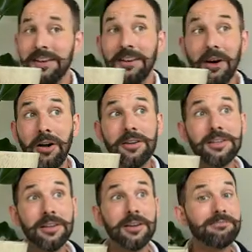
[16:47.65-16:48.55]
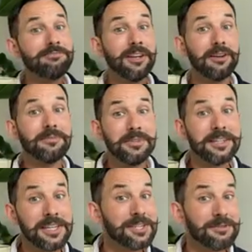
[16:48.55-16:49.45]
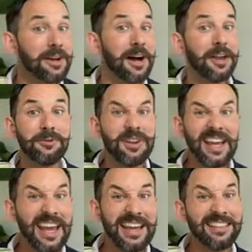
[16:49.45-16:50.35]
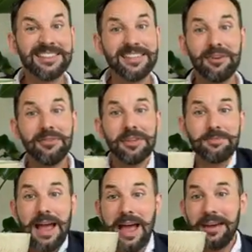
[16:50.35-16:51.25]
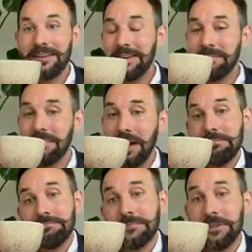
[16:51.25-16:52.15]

Not to, disregard or negate the stuff that's bad, but,